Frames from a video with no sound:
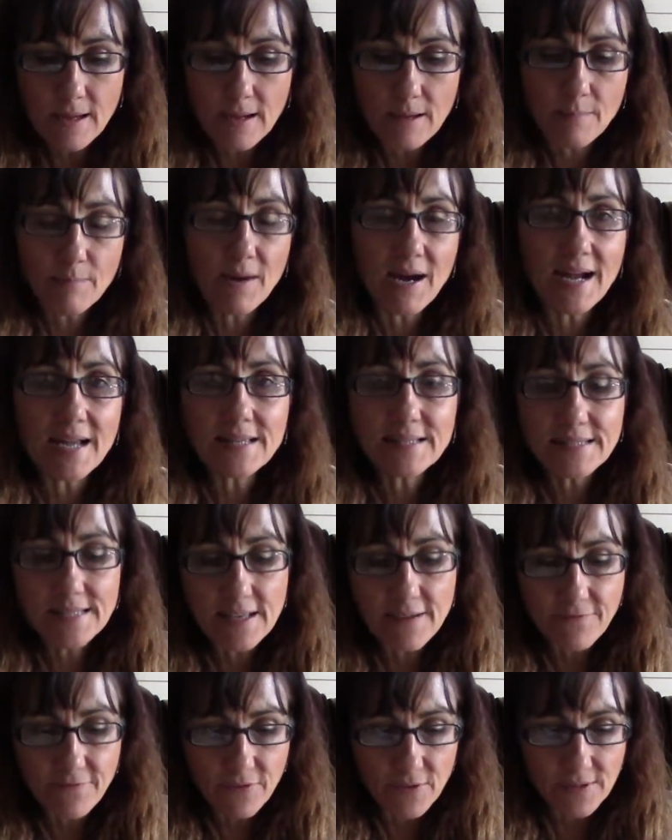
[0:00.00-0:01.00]

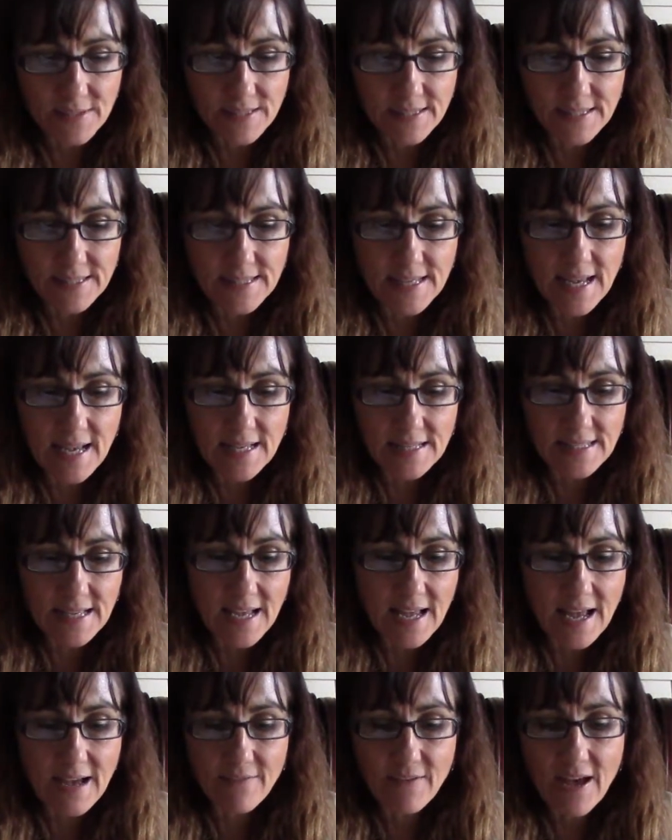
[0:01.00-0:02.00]
Mindset for success. I
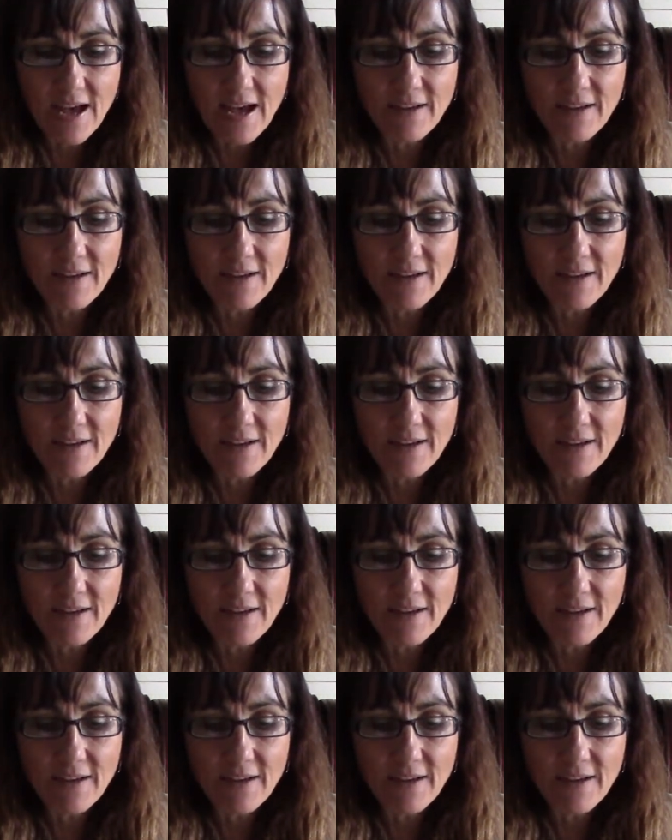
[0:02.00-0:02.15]
have